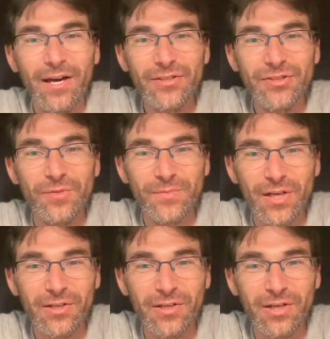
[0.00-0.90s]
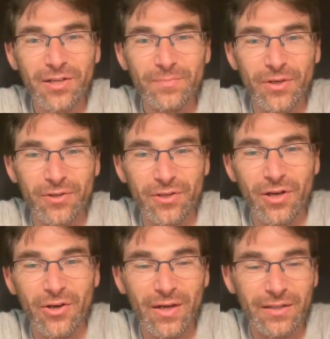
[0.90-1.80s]
Jim Tucker, Pierre,
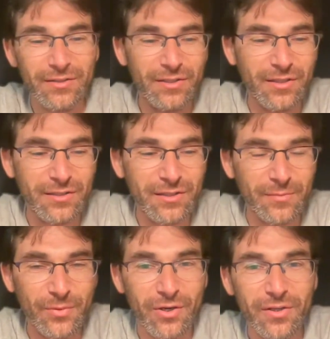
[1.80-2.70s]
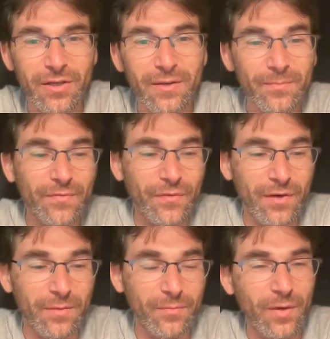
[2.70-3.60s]
Hiernaux, and Ankit Kariryaa
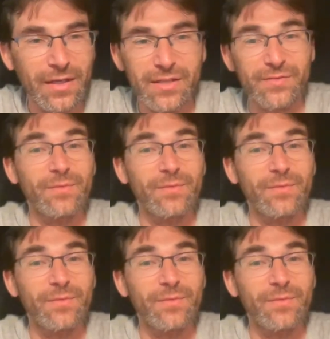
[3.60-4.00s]
from, I guess,